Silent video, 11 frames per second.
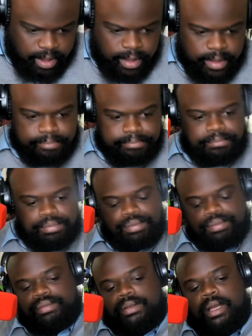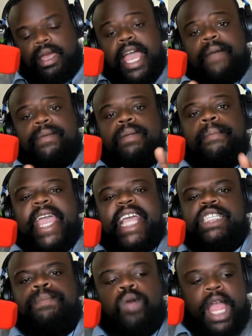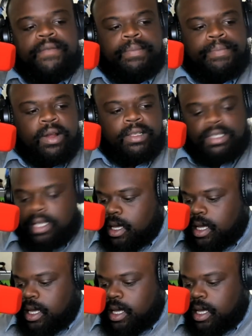uh, having a man's private parts